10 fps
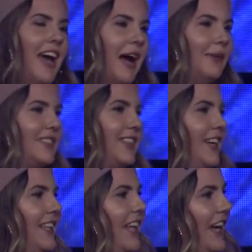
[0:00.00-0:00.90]
I was
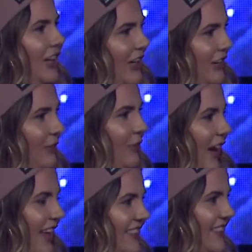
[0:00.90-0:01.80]
thinking that good
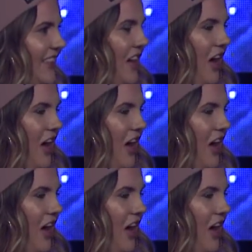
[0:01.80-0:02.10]
friends